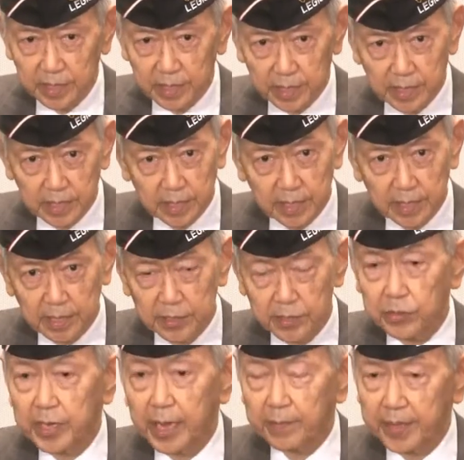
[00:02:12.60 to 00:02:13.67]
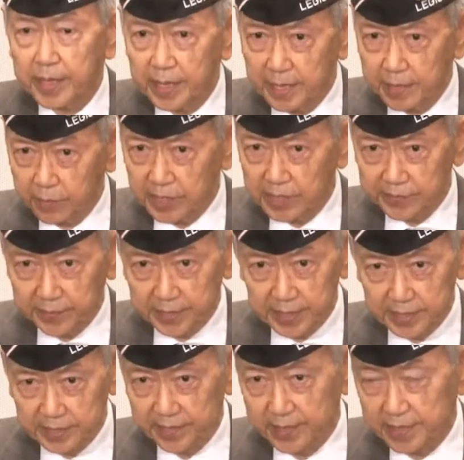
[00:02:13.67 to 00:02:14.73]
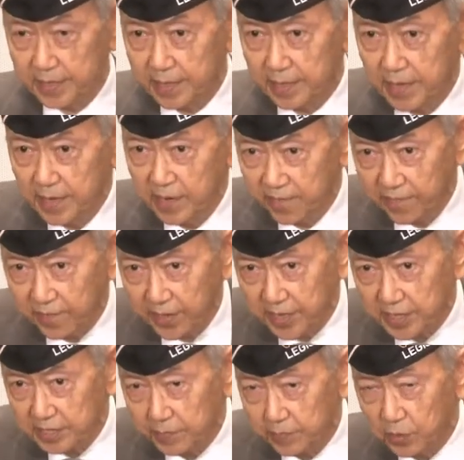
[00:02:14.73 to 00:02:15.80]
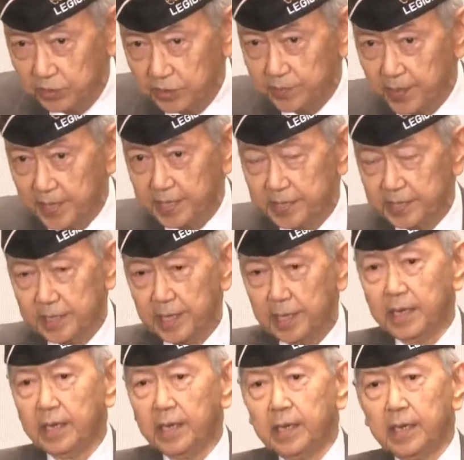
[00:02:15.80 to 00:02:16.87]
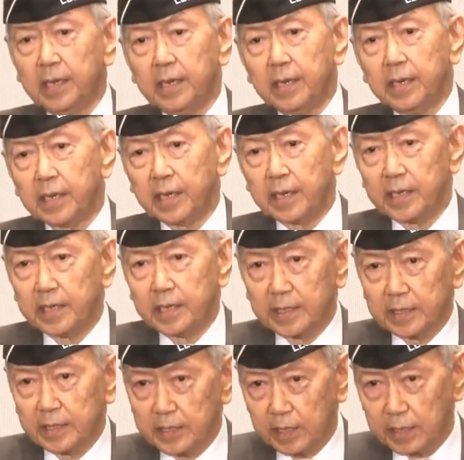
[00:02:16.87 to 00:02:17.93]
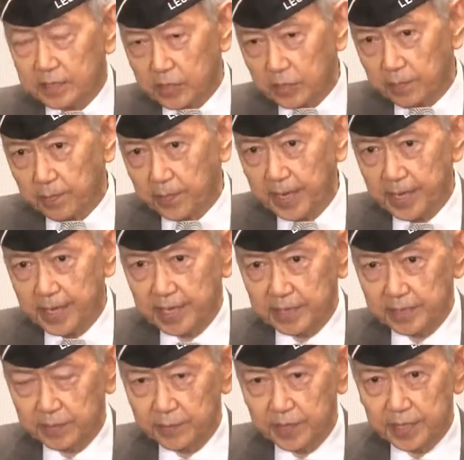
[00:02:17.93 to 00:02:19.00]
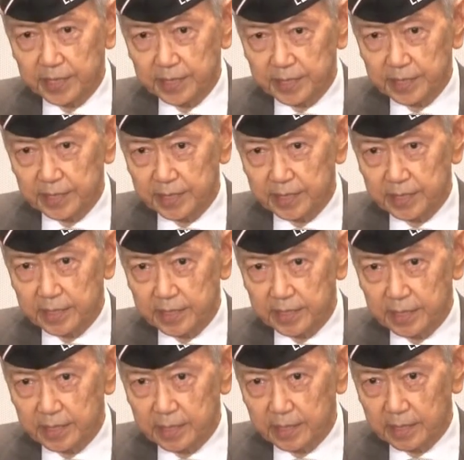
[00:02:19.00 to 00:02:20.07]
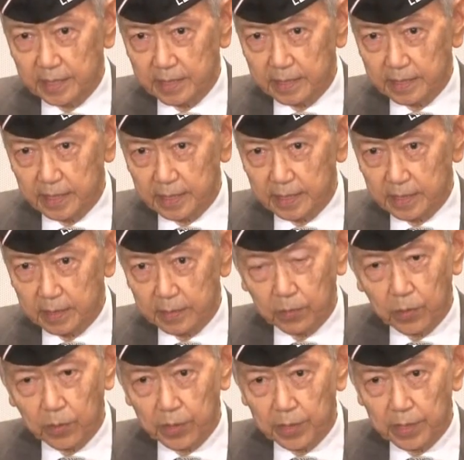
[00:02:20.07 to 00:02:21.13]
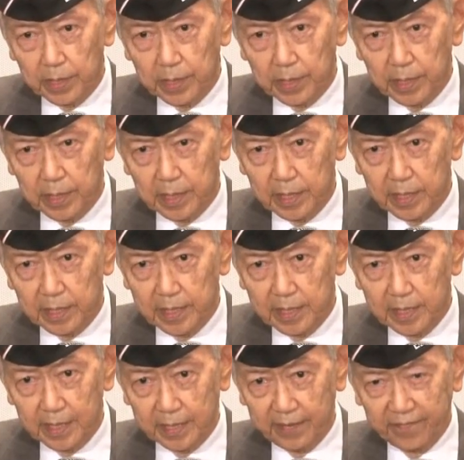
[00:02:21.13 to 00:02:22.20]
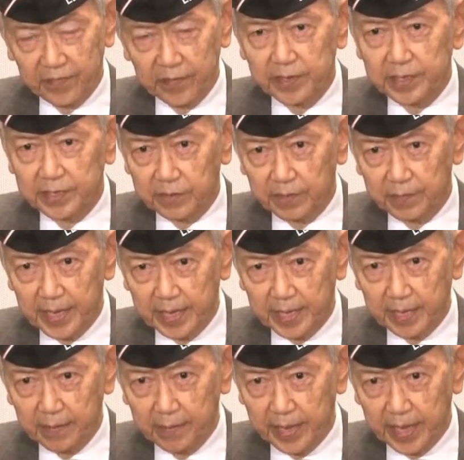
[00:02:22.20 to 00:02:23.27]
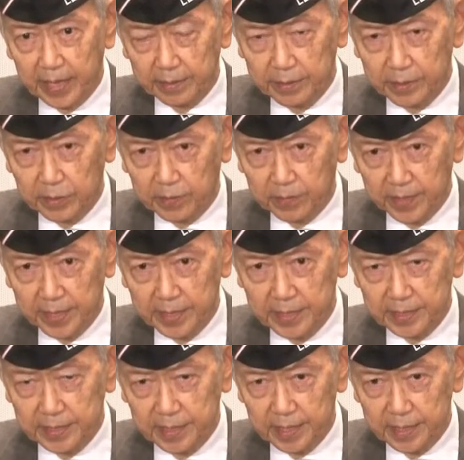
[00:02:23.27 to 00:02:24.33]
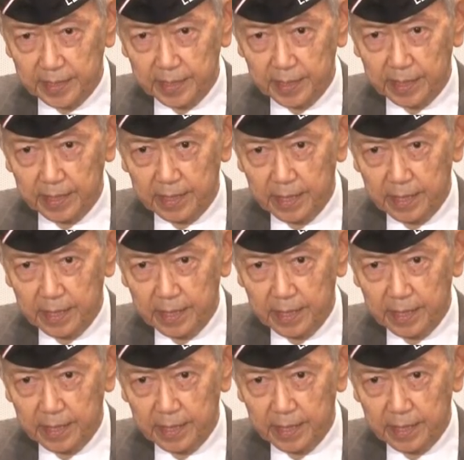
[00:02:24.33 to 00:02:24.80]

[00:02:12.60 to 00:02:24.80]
uh, Yudam-ni, which was the farthest most place. And Toktong Pass was uh, where uh, a very dramatic battle took place, and